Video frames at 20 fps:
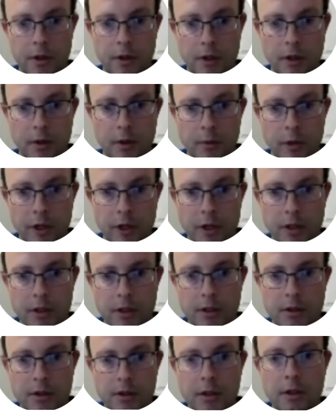and
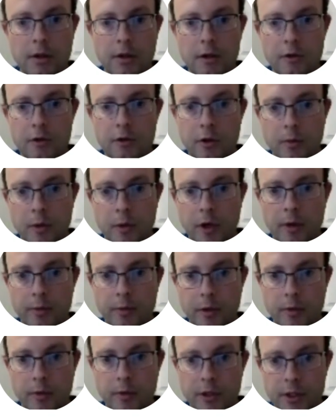because there's some
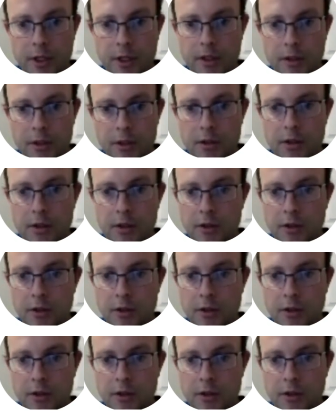optimizations,